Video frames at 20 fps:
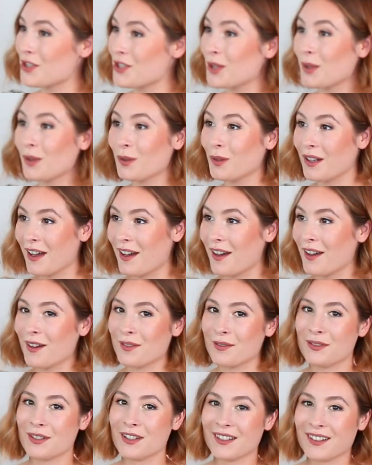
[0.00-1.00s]
shoe
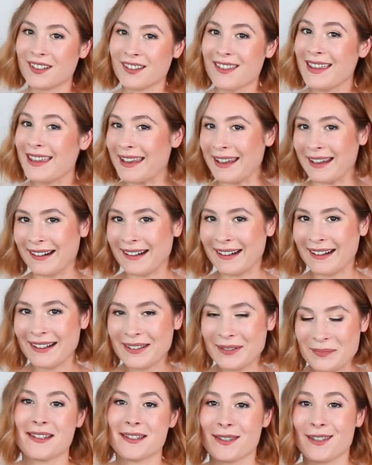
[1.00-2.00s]
of the
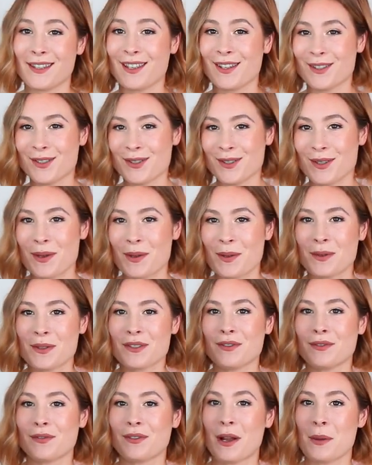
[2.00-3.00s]
year. It's the
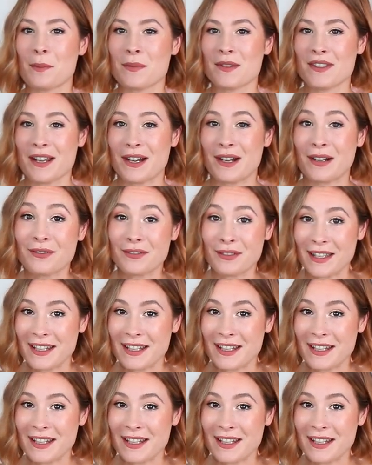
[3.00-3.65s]
shoes from Sarah